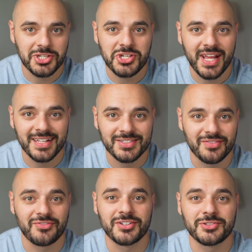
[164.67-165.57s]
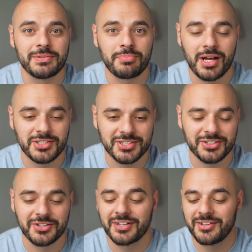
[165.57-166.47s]
chance your first three projects are
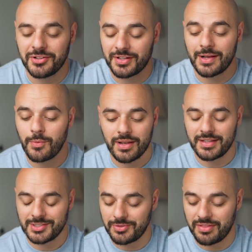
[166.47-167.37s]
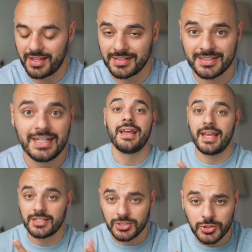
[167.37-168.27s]
going to look like one of these three things
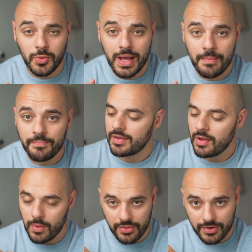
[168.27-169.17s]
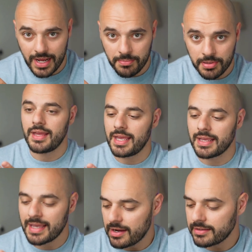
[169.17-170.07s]
a to do app, a weather app, a
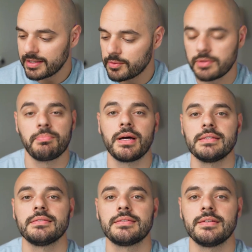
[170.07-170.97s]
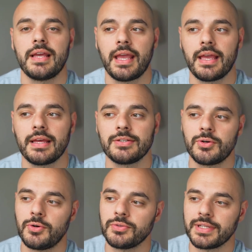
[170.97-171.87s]
calculator with buttons, and
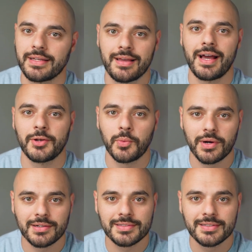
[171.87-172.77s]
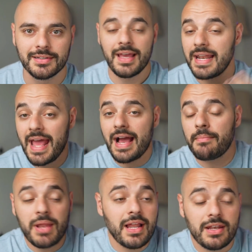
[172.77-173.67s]
only kind of works. And hey,
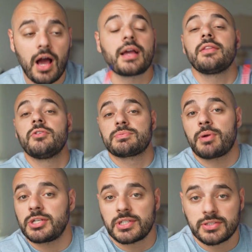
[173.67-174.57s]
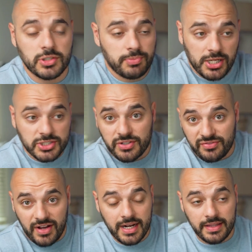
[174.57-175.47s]
I'm not knocking those projects. Those projects are
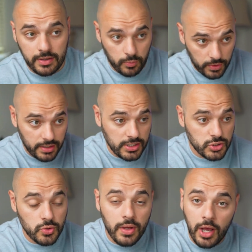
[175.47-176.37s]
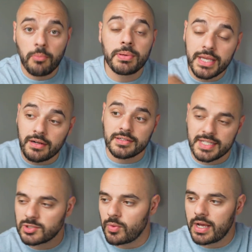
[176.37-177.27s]
fine and they really do help beginners.
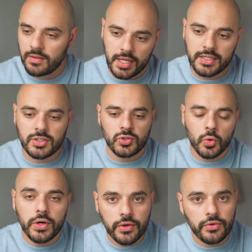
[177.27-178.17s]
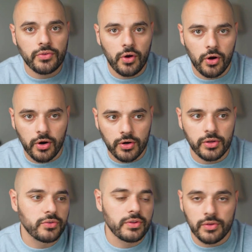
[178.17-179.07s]
That's why a lot of tutorials are
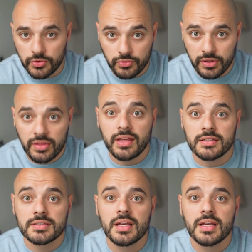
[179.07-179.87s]
using those three things.